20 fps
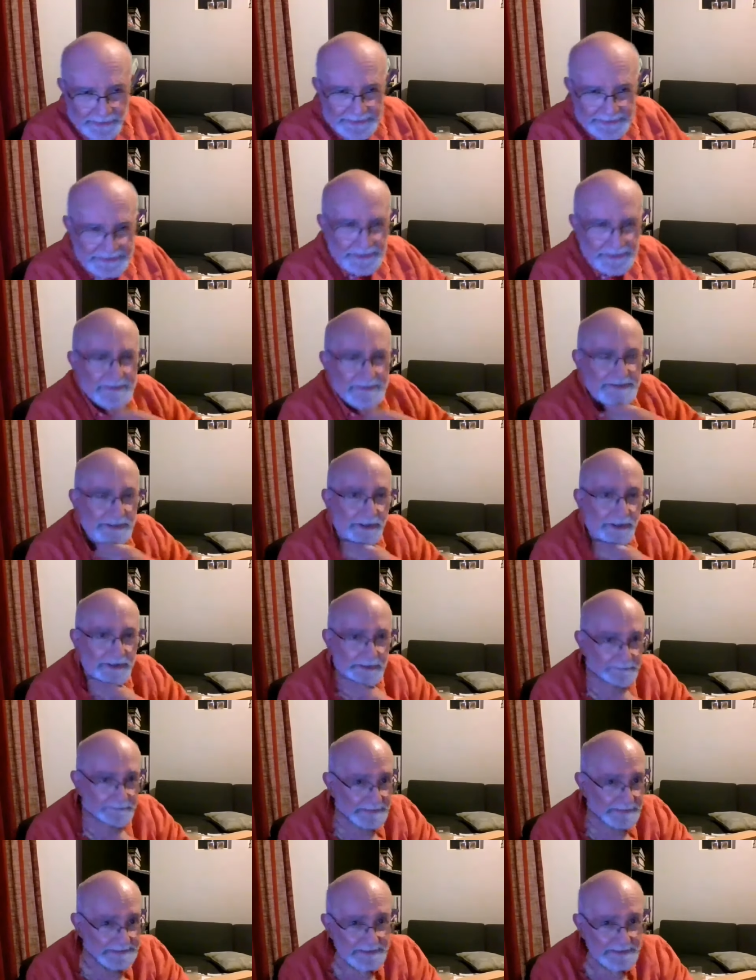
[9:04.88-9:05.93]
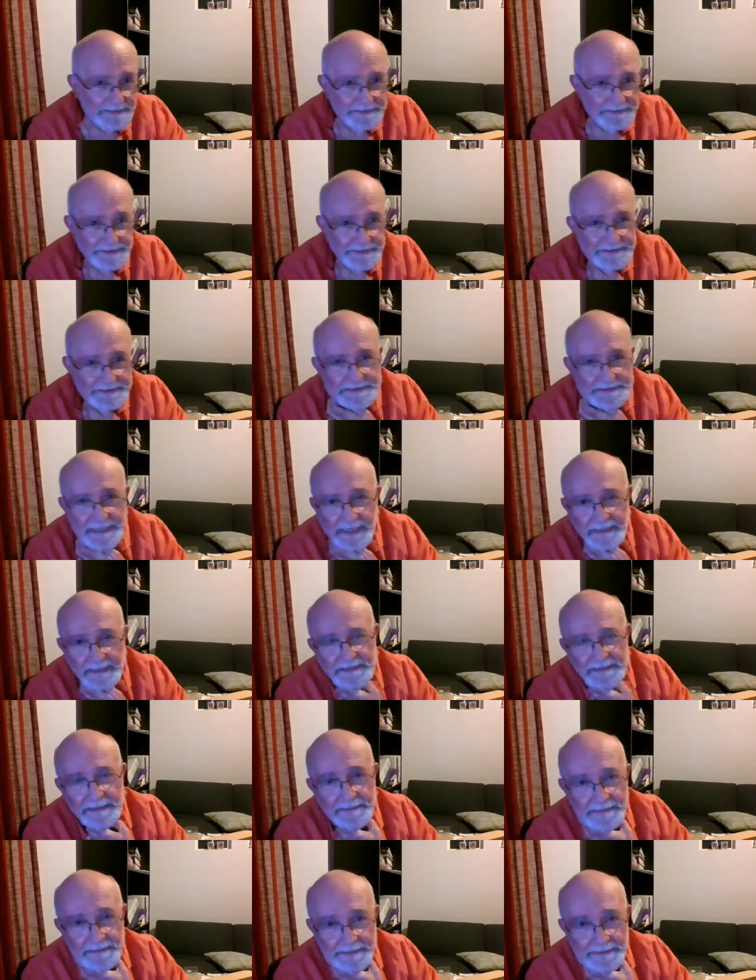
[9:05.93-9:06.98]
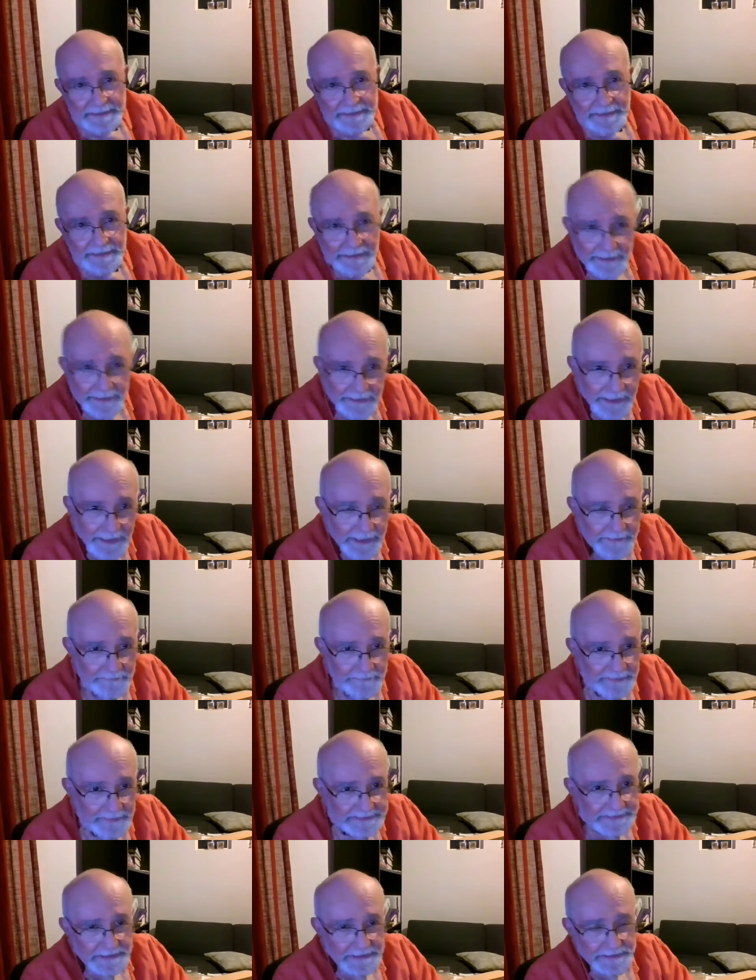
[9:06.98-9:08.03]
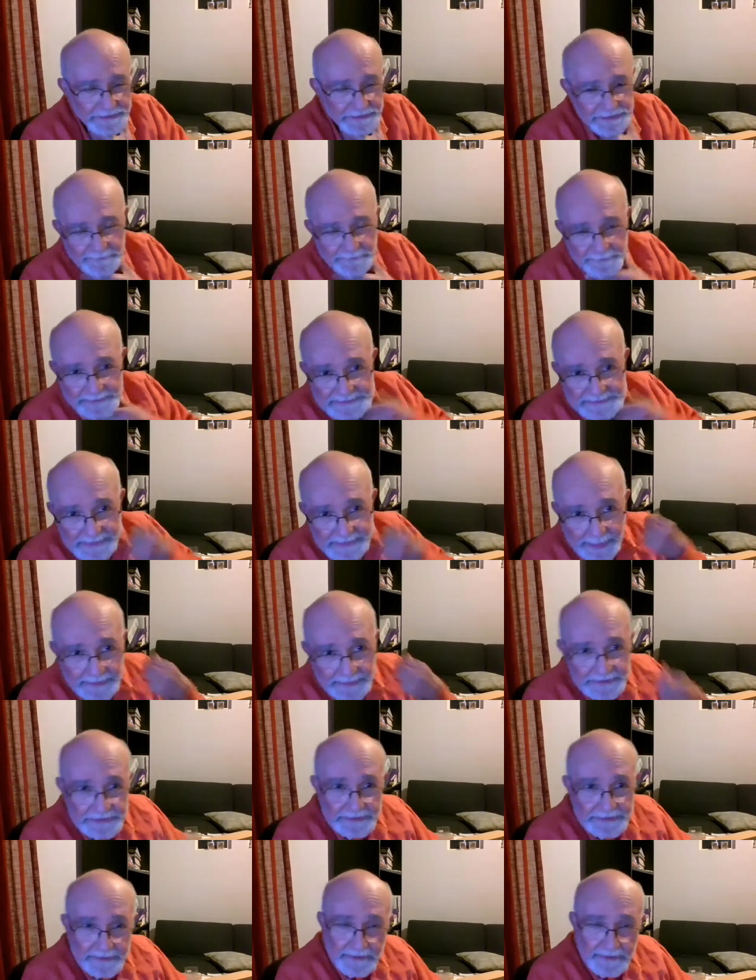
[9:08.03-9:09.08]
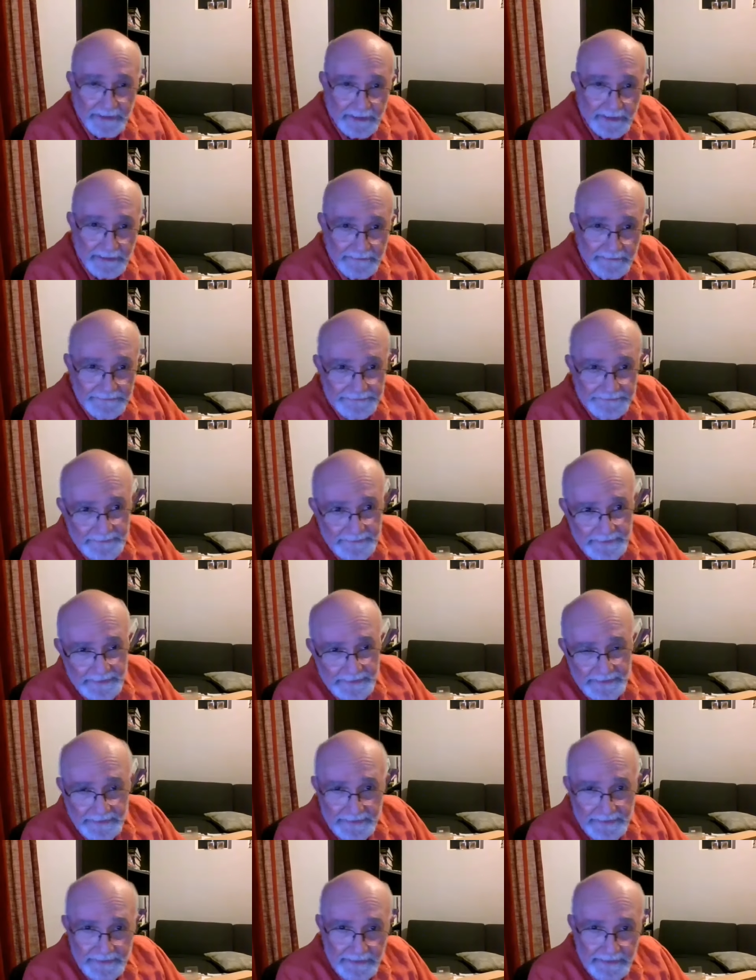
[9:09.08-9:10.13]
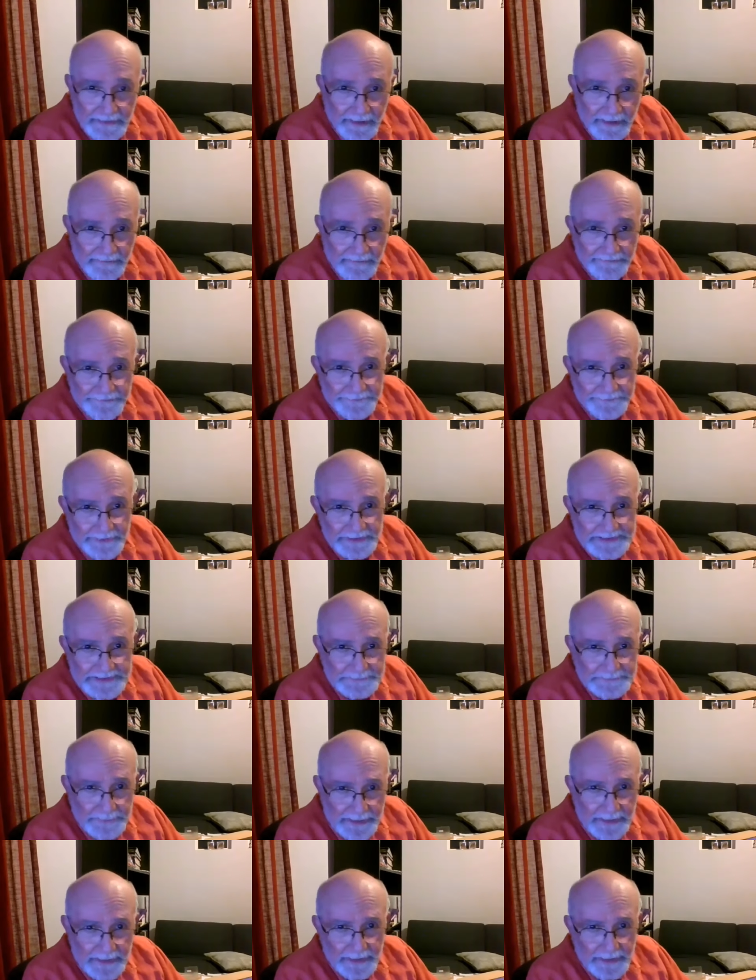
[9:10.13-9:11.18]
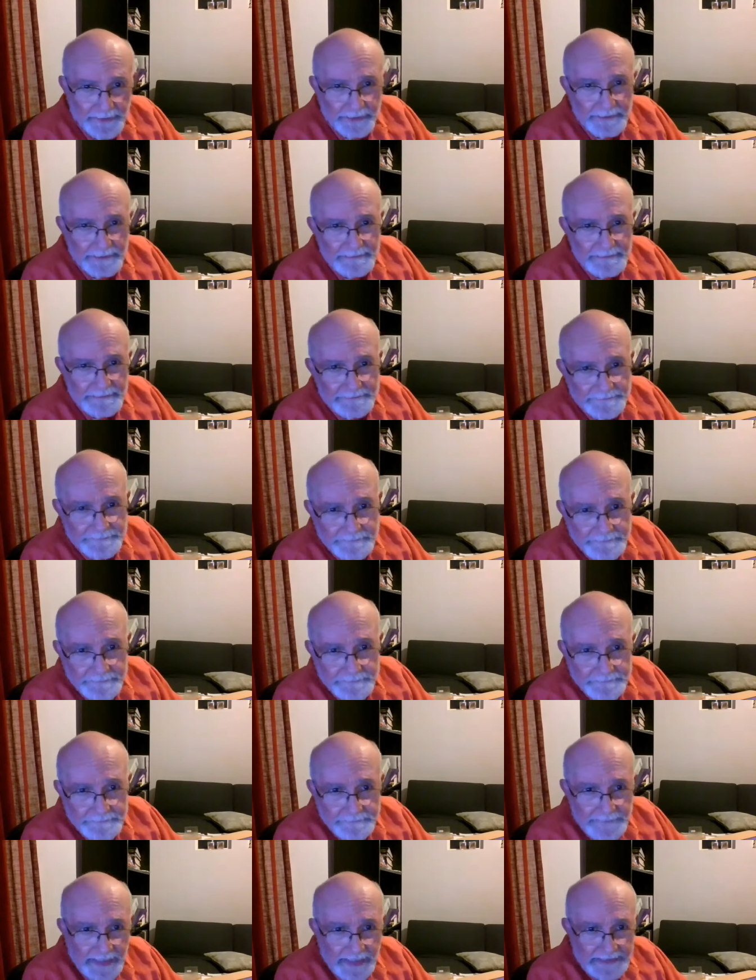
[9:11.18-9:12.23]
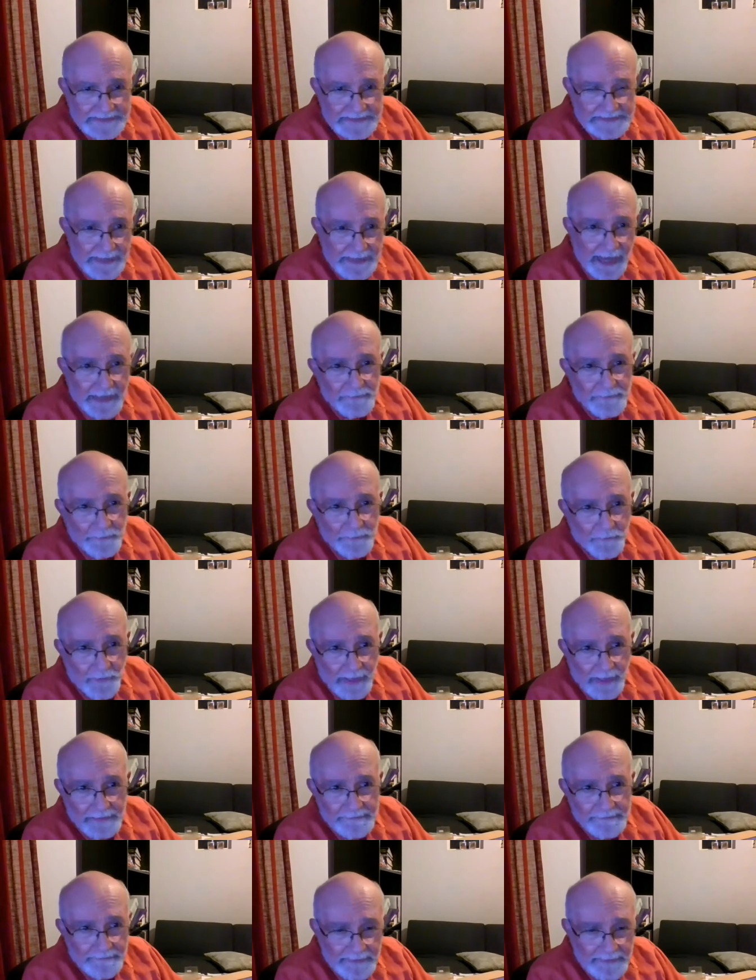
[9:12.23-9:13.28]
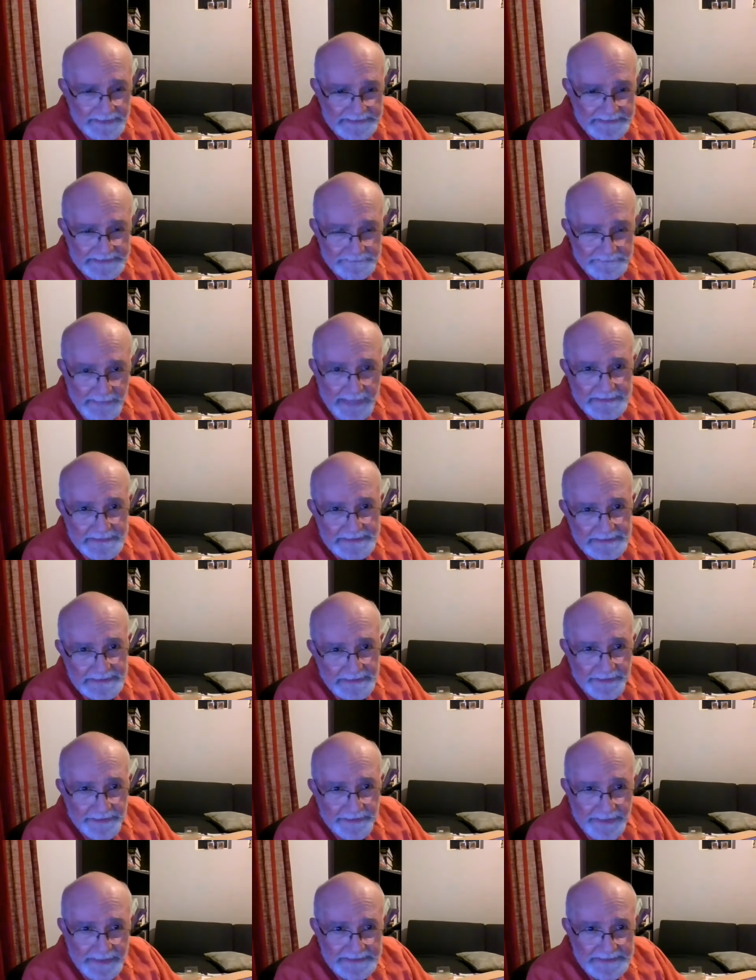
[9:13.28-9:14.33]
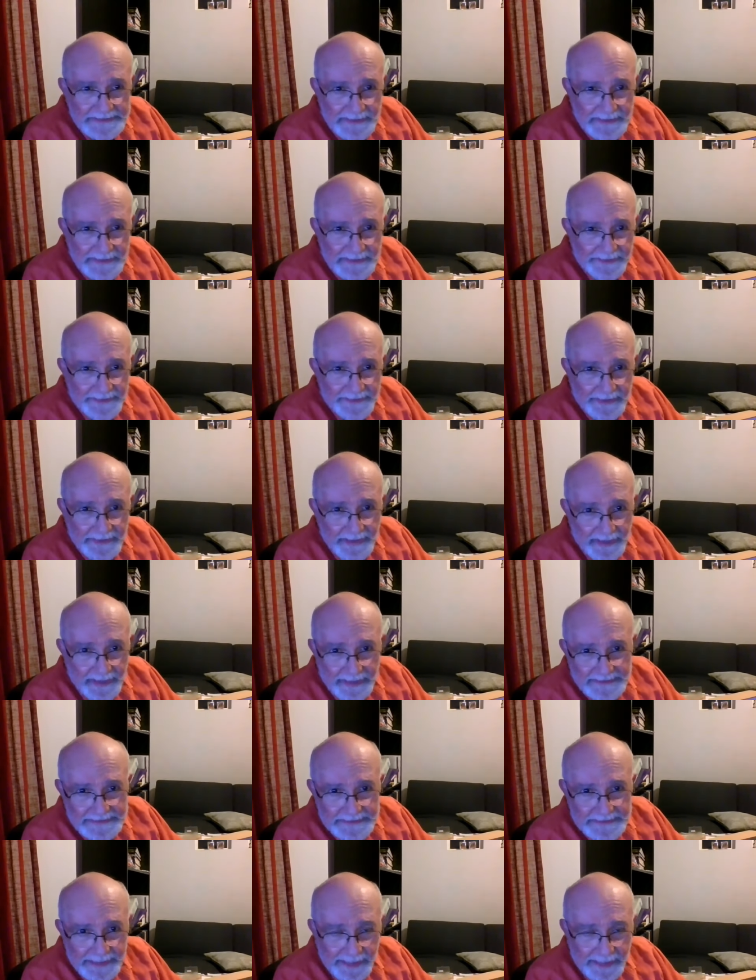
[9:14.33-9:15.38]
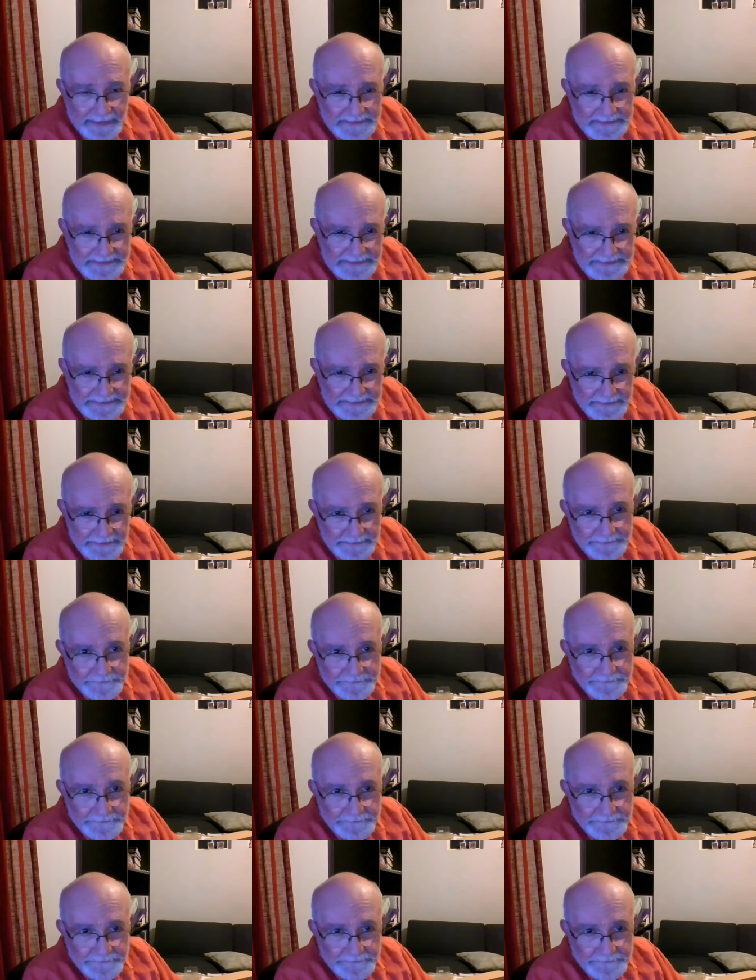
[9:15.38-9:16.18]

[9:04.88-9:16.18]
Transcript: And it's also a total misunderstanding and misinterpretation of 1 Peter. That's not what is meant here. That's not the context.